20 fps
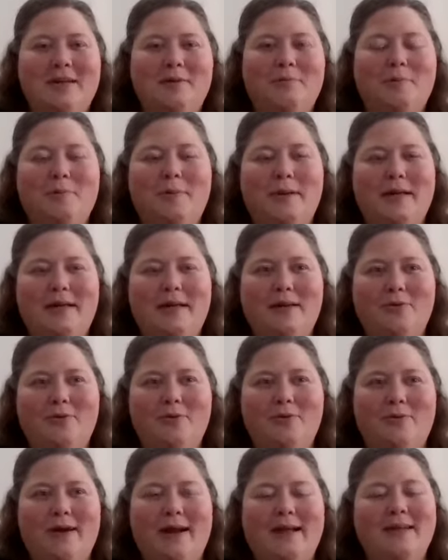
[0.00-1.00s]
It will be
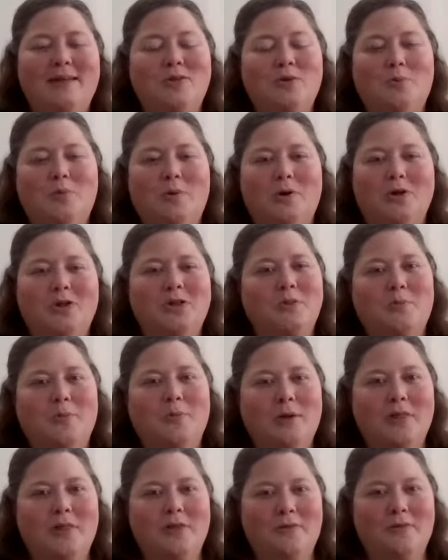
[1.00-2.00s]
great to worship
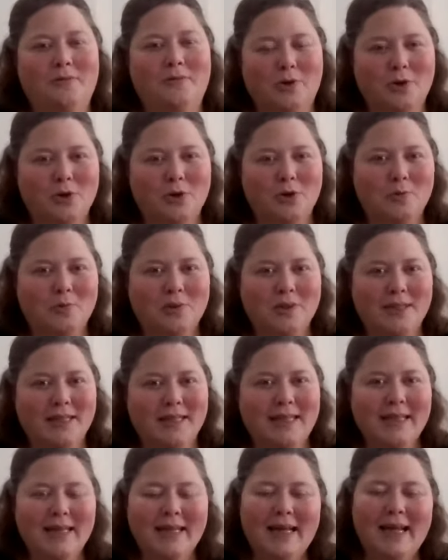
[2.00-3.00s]
with you
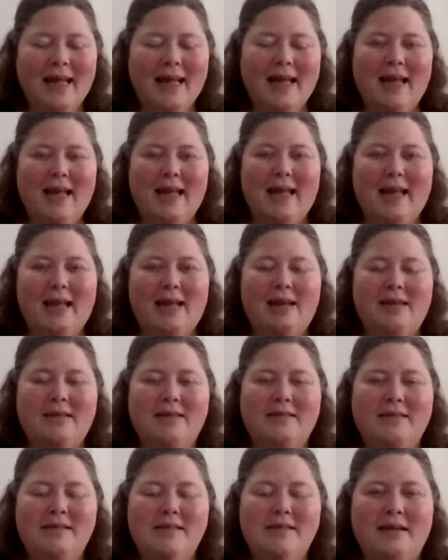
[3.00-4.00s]
virtually.
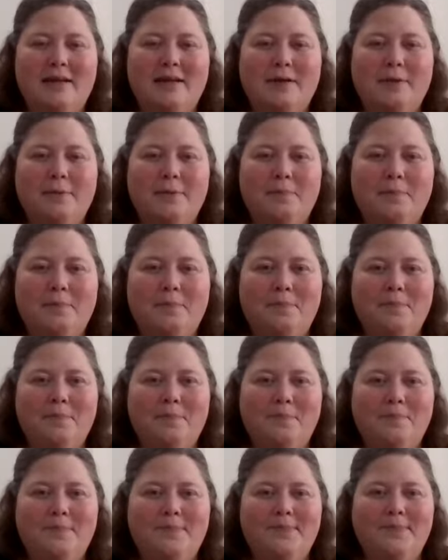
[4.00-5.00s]
And
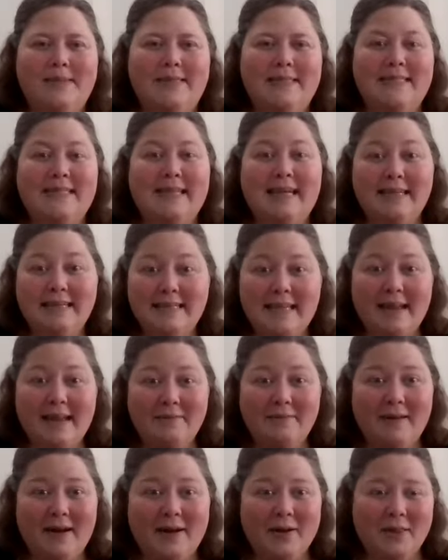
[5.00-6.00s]
stay
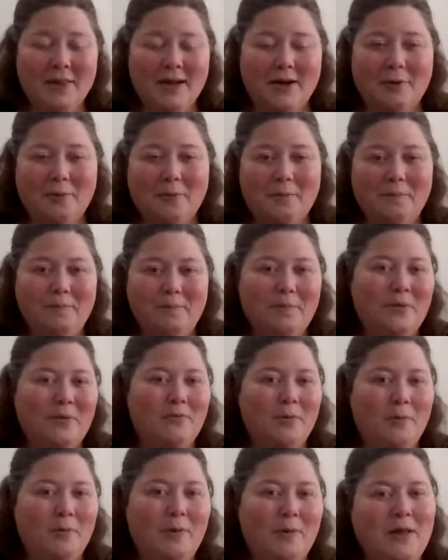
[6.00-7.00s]
safe out there.
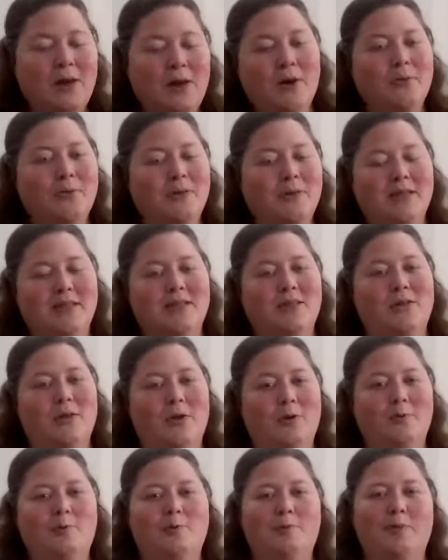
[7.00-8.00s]
Before we go, let's
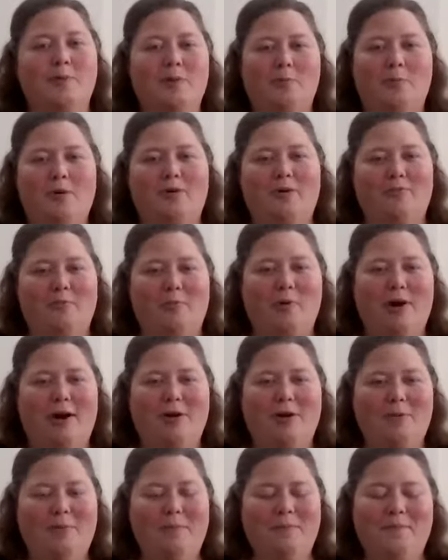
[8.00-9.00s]
close with a word of
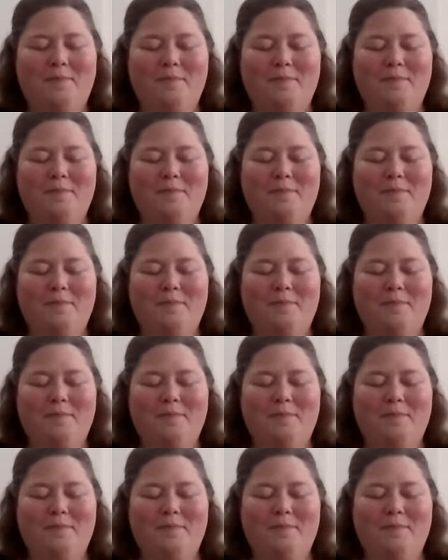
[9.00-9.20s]
prayer.